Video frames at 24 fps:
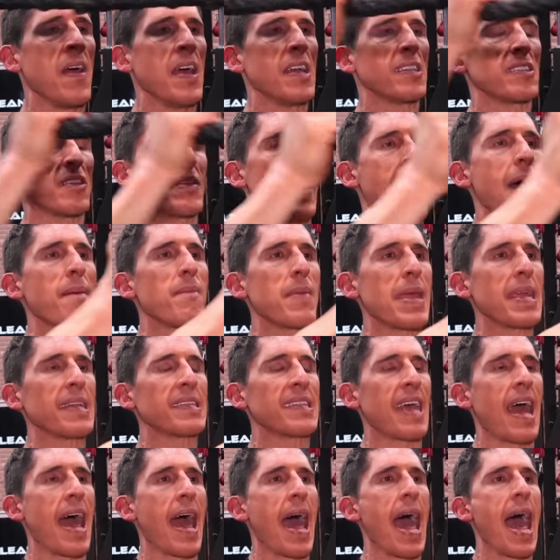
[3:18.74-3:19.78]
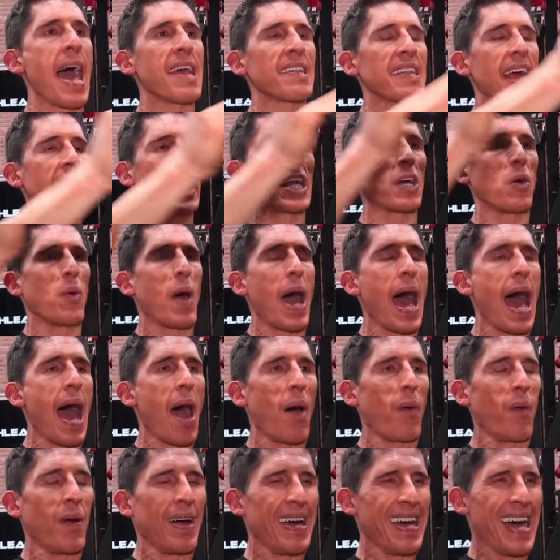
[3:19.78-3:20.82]
So that means that as I go
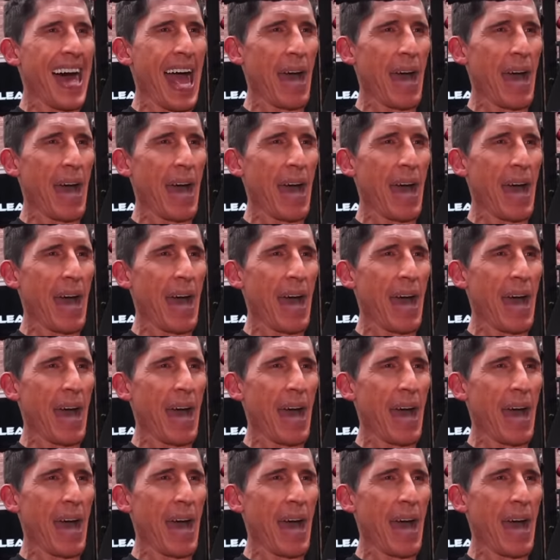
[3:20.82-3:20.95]
out,